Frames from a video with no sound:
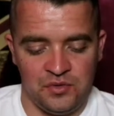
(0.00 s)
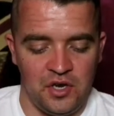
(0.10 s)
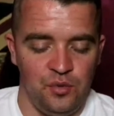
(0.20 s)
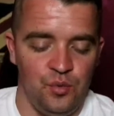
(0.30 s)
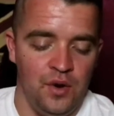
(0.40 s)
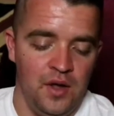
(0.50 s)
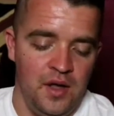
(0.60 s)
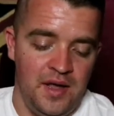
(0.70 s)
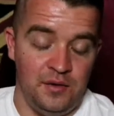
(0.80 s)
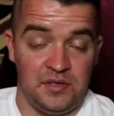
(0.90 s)
So
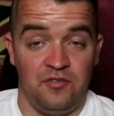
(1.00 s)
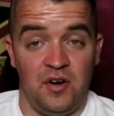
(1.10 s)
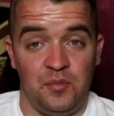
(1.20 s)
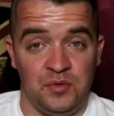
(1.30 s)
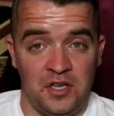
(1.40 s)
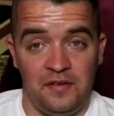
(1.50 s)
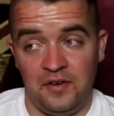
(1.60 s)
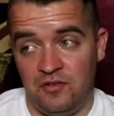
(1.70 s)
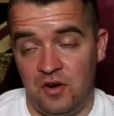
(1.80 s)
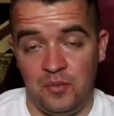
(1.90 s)
it was incredible stuff,
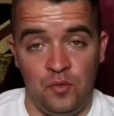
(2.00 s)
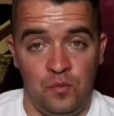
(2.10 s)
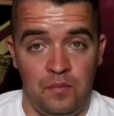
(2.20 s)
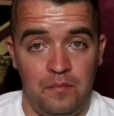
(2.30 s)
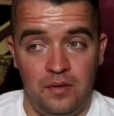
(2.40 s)
incredible